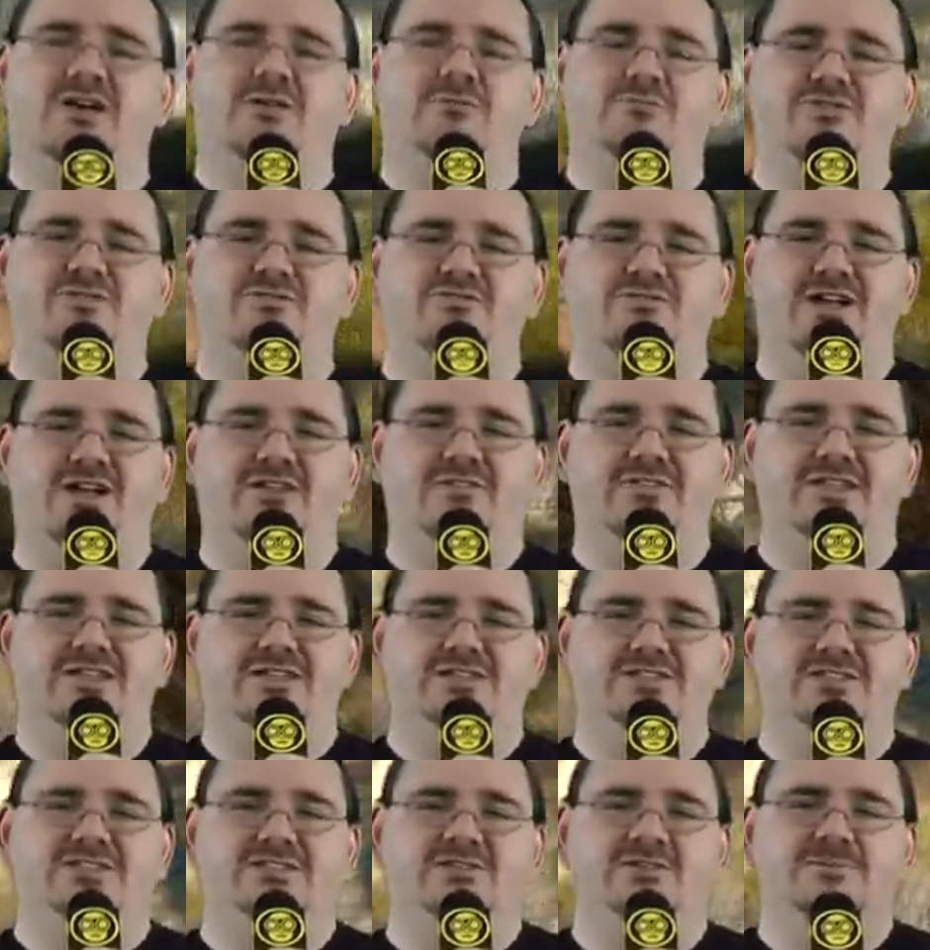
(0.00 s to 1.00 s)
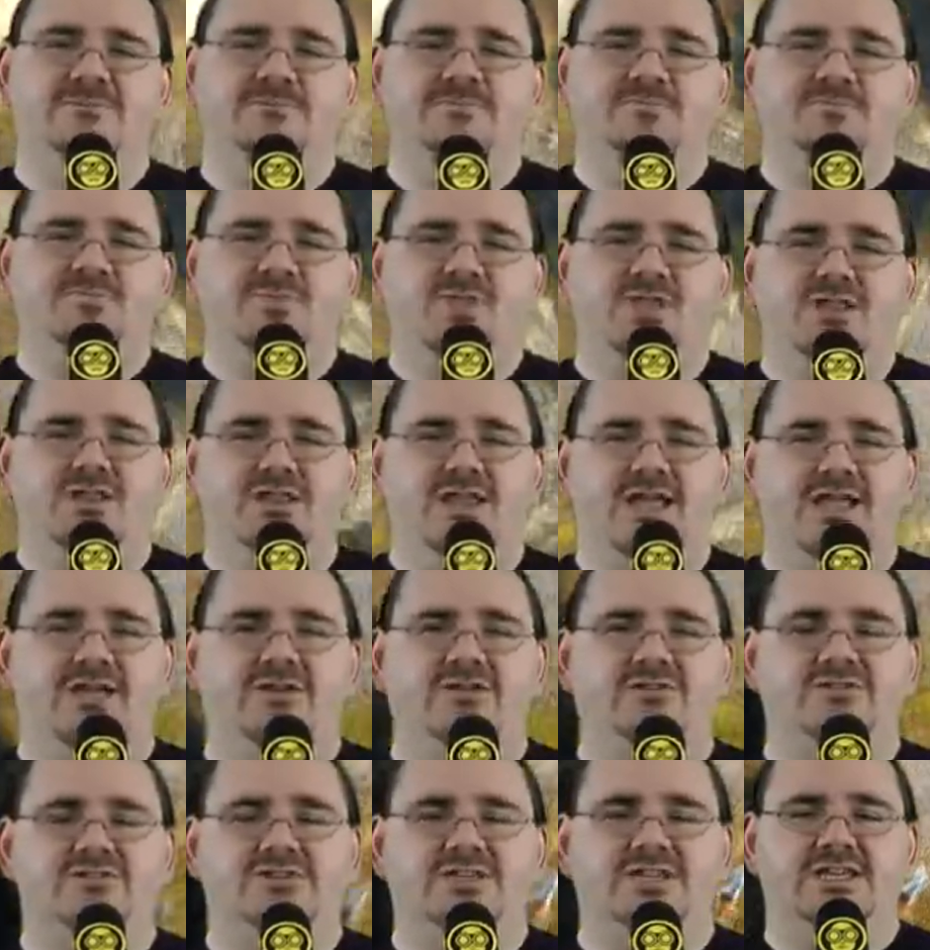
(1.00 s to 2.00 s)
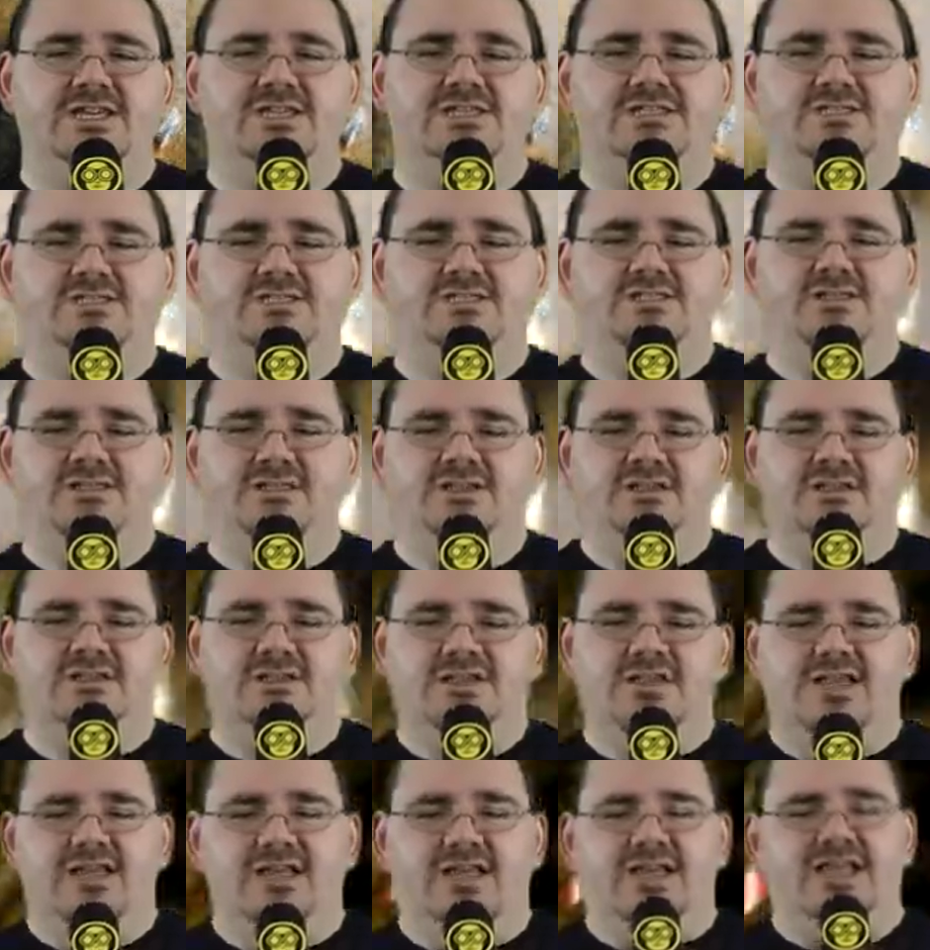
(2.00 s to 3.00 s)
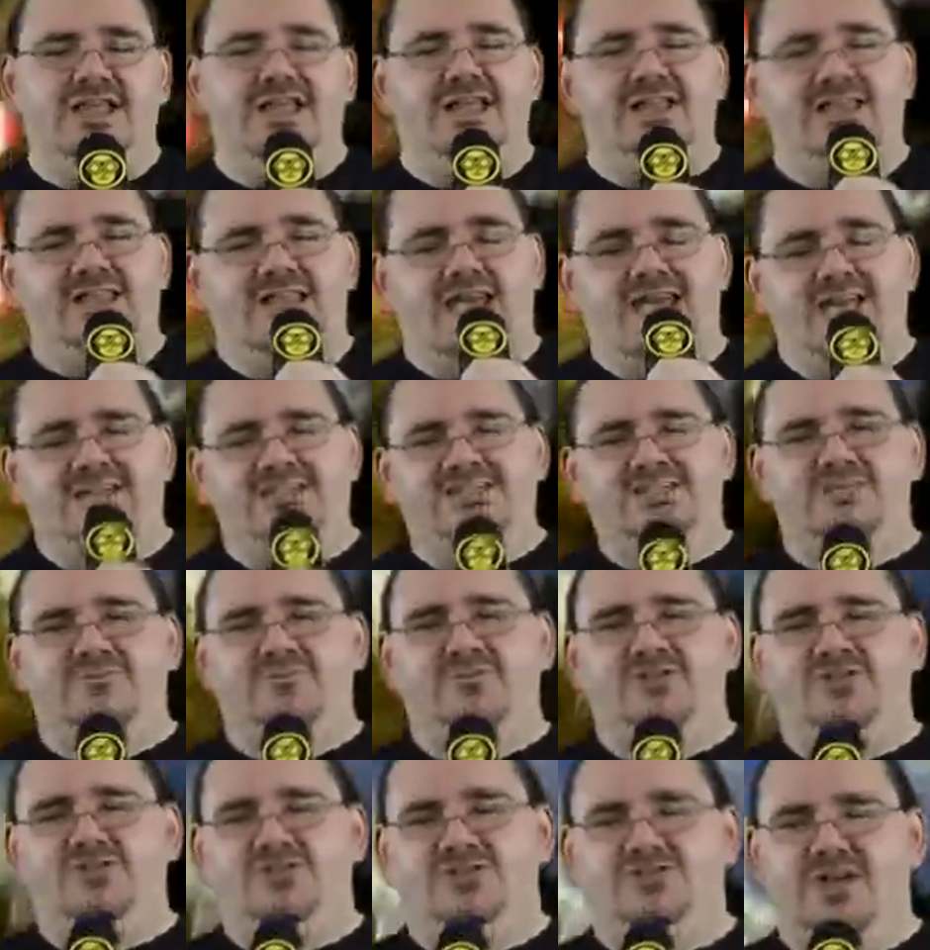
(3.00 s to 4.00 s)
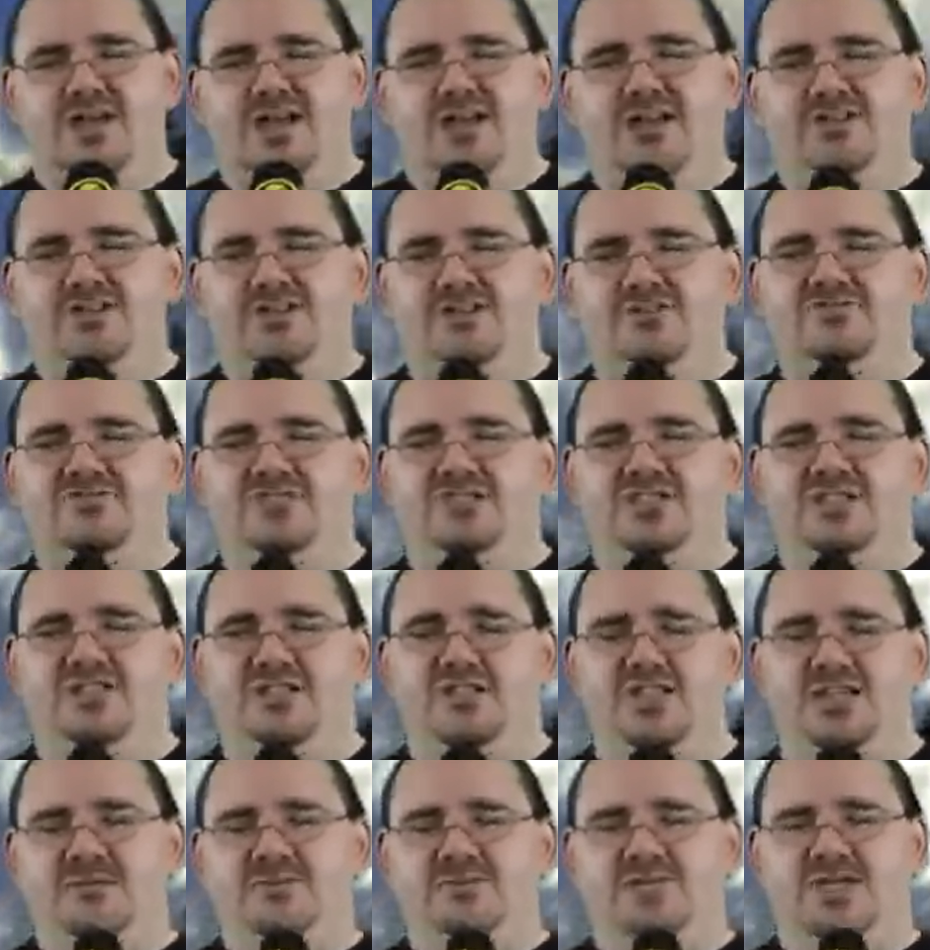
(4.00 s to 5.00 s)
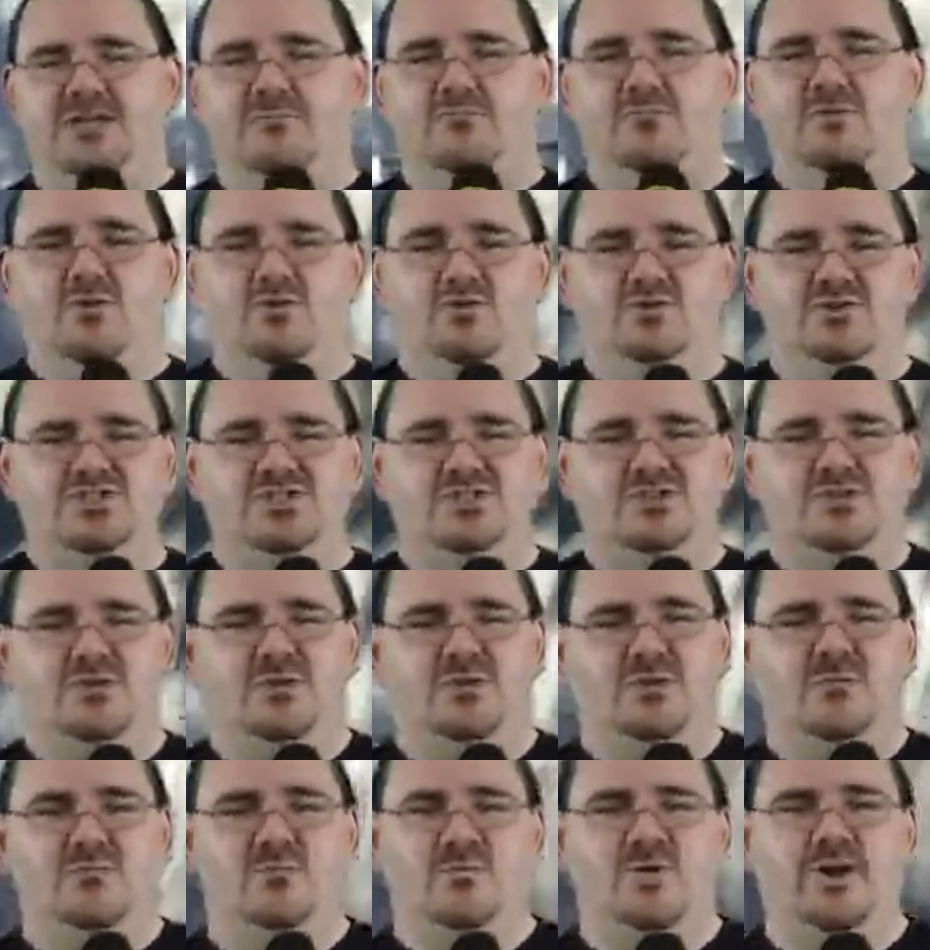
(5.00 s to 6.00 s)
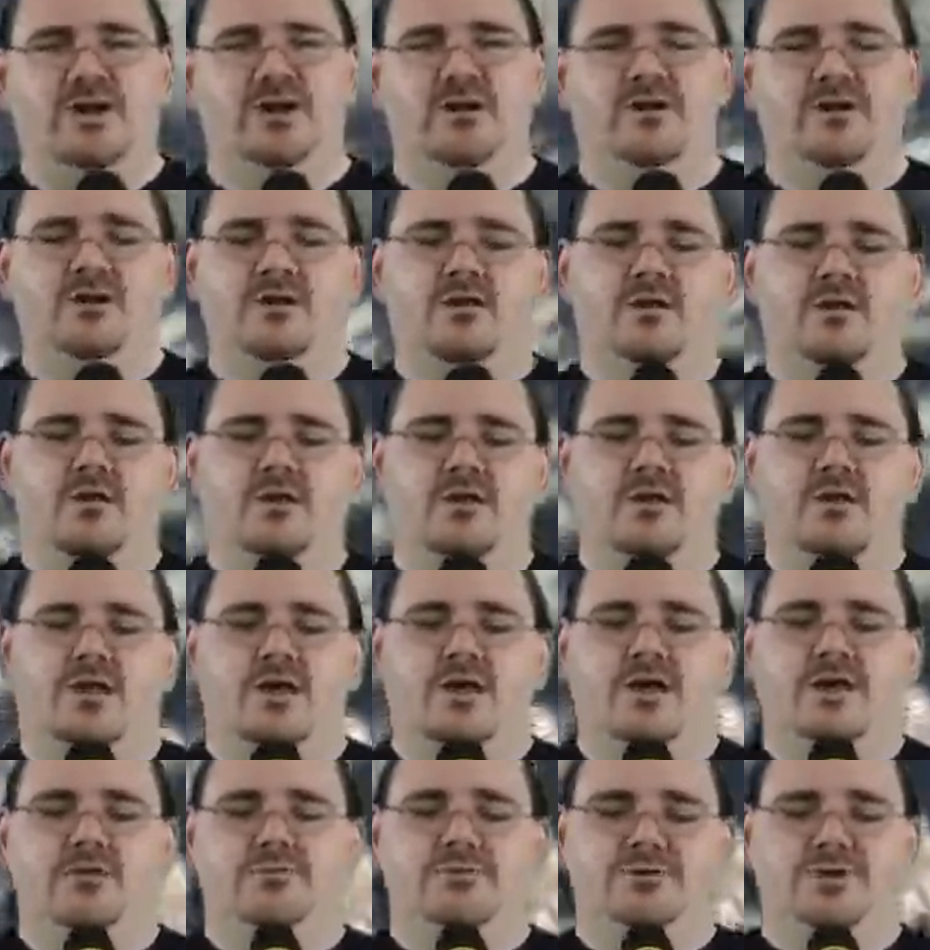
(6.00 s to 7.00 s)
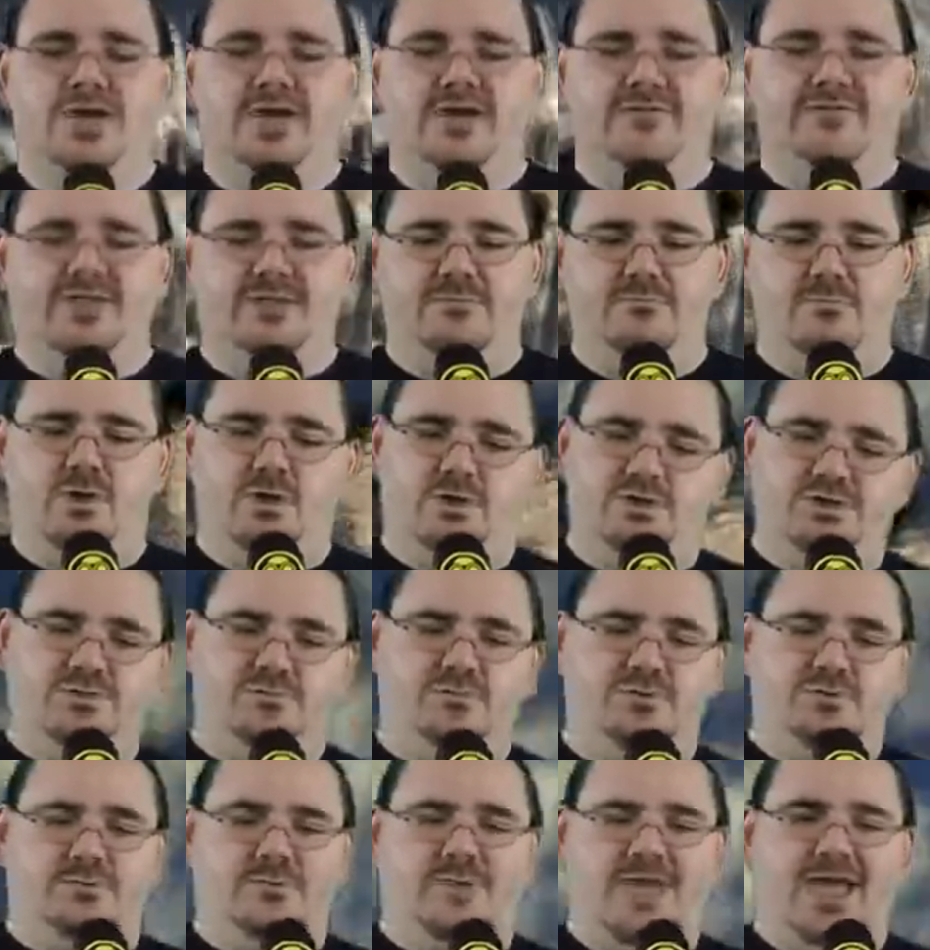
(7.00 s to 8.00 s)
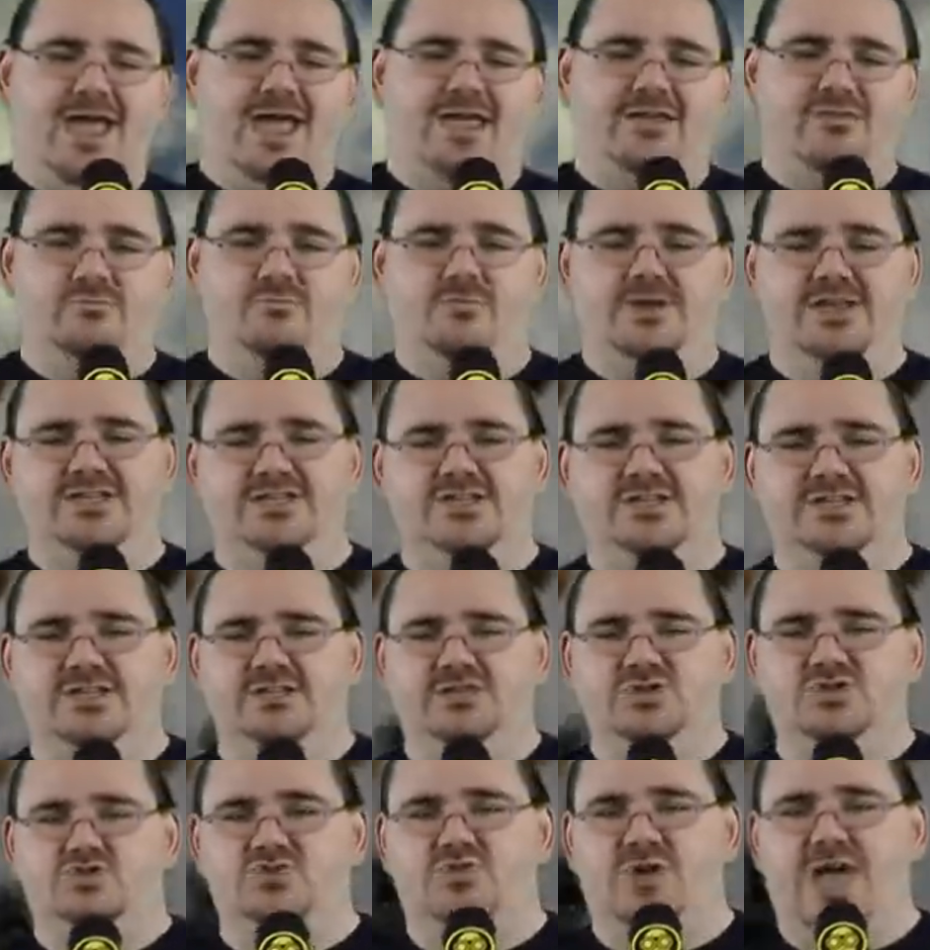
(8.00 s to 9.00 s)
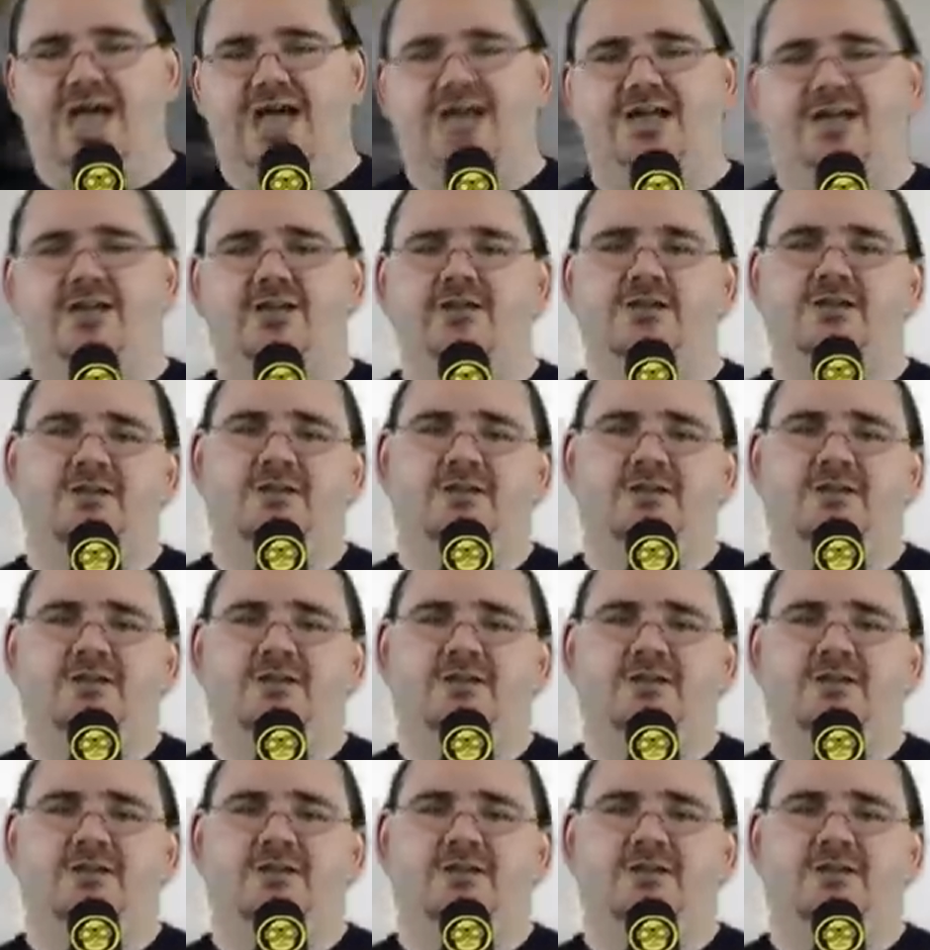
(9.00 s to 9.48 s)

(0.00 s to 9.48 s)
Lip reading: We found that Nailed is it lacks some of the strategy you've seen in games like MotorStorm, where when you have the multiple path racing track,